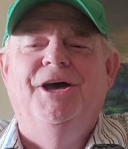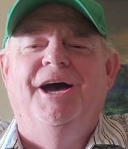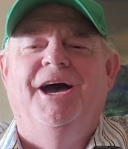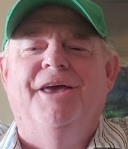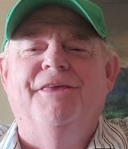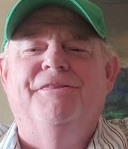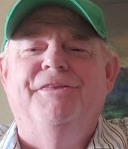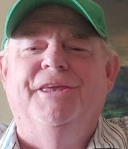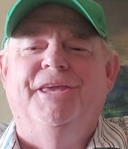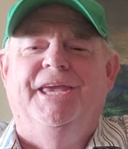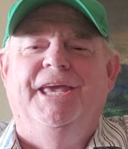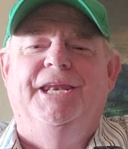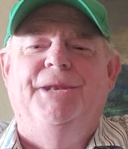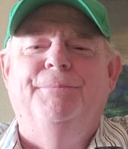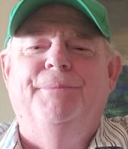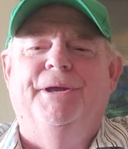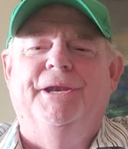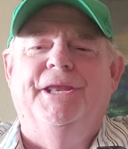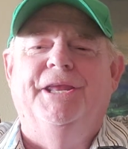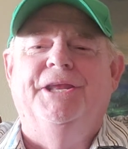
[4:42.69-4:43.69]
I think
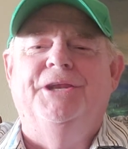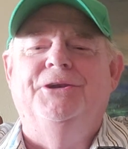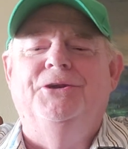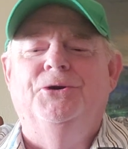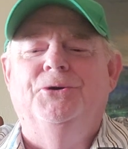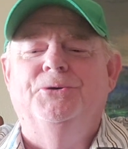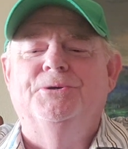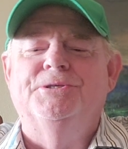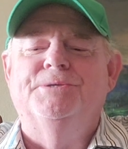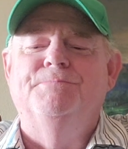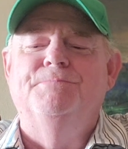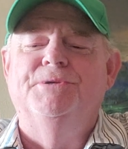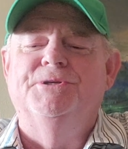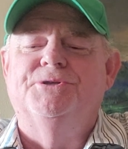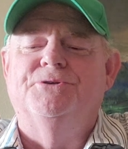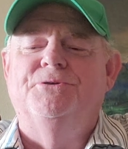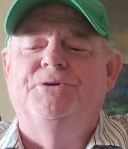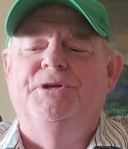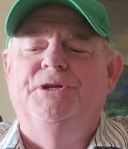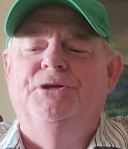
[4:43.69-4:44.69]
anybody that knows
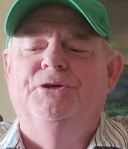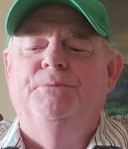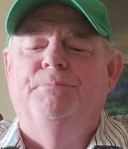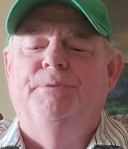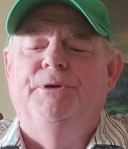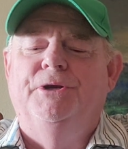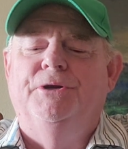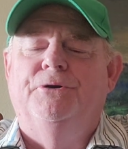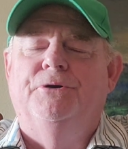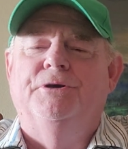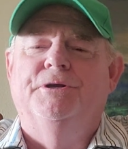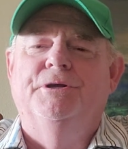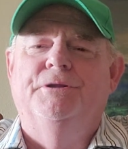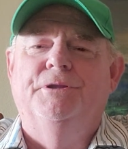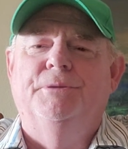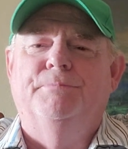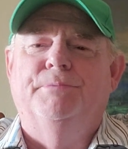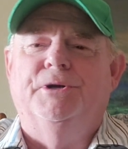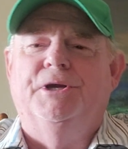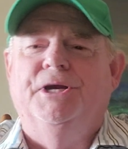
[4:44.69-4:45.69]
Mr. Neil Peart,
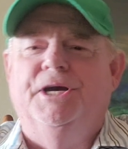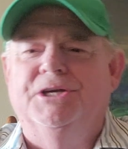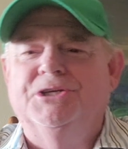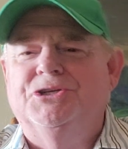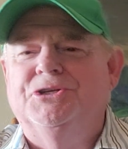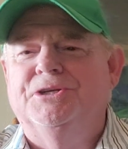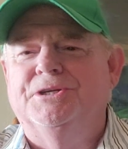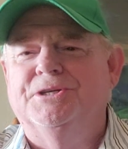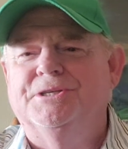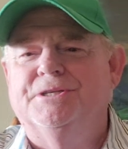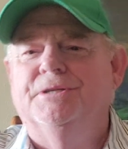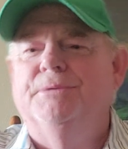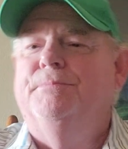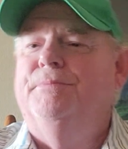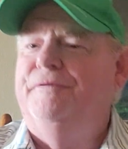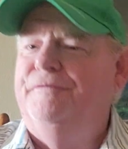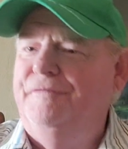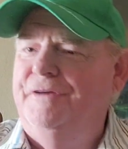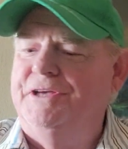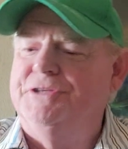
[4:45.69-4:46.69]
the percussionist, the
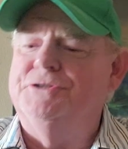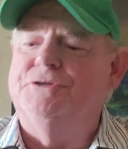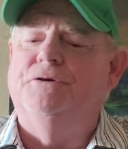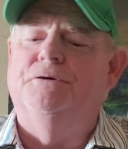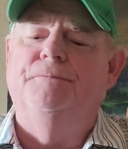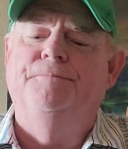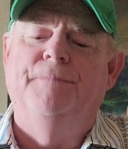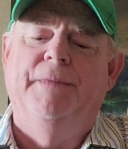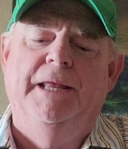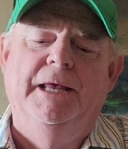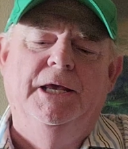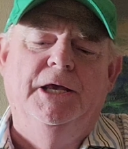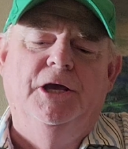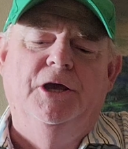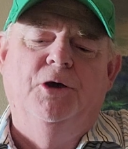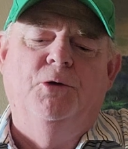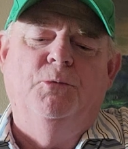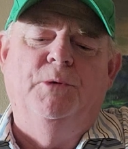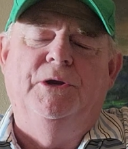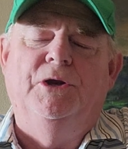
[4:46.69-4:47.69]
professor,
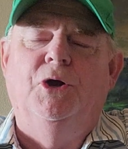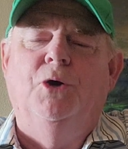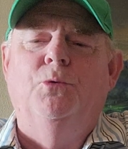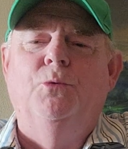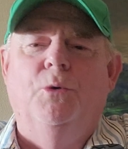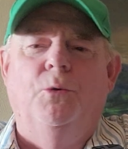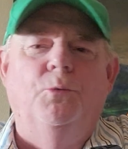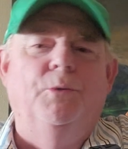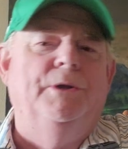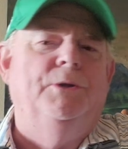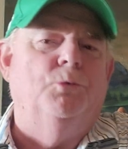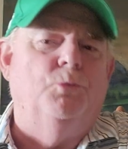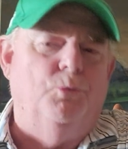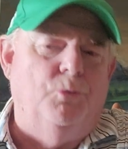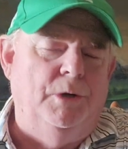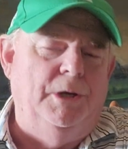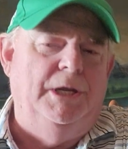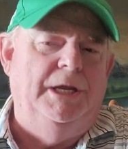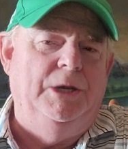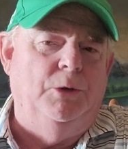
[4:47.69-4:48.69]
we know what
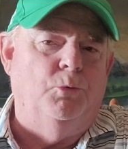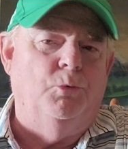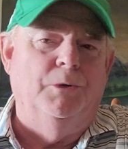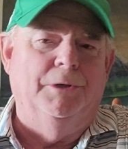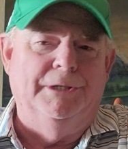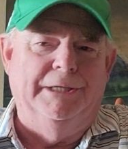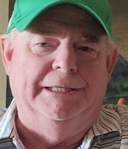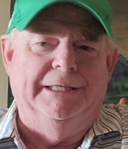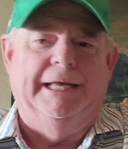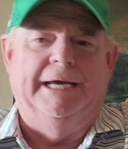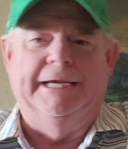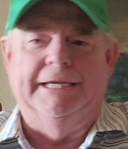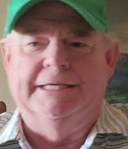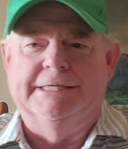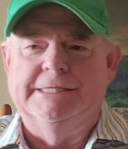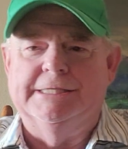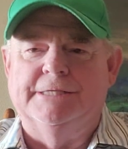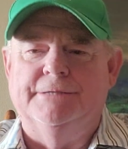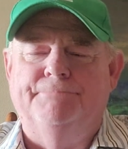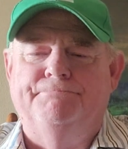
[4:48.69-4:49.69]
he really
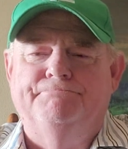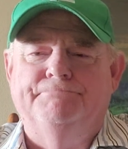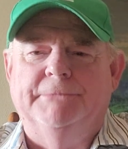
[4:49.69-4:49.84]
likes.